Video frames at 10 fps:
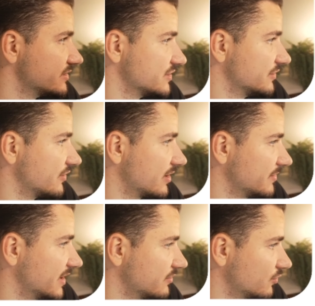So to
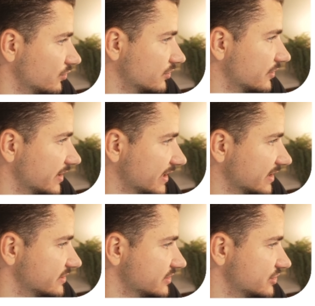grab that, we'll go
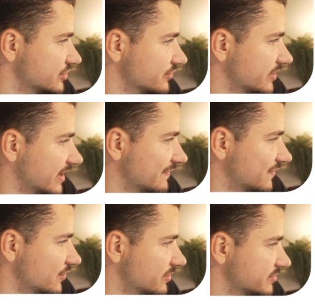ahead to our
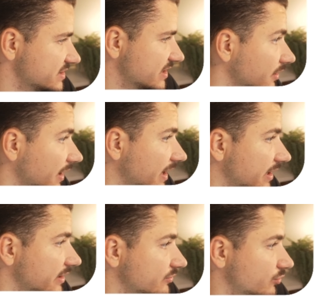phone numbers tab
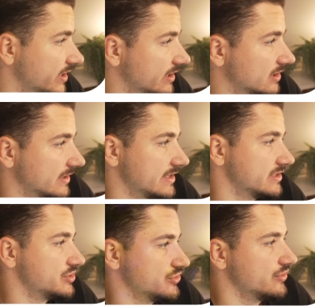and we can click
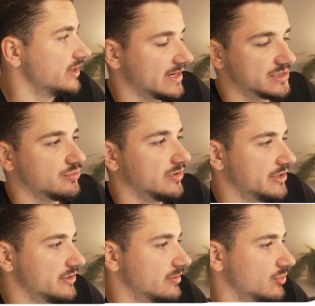into our
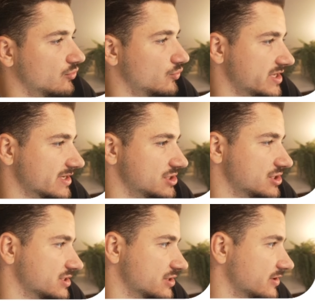Twilio number we had
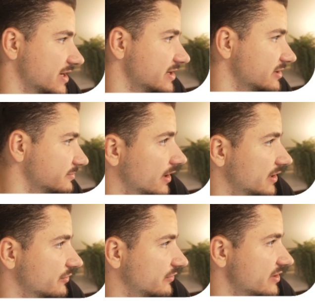just created.
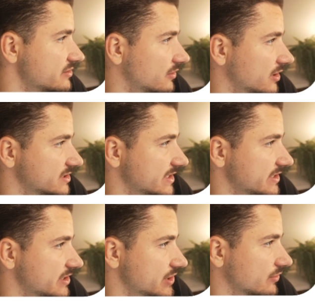And you'll see your ID
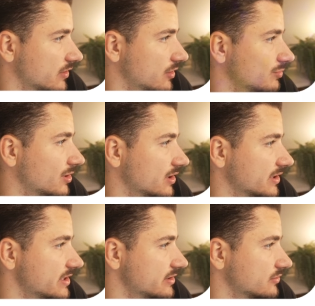in the URL bar
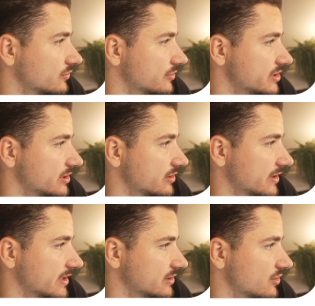here, or you can go
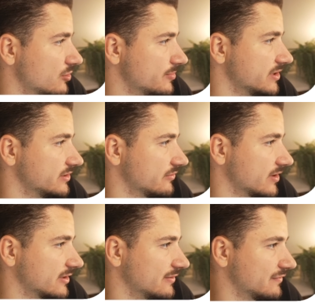ahead and copy it
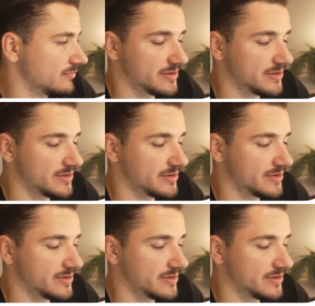directly from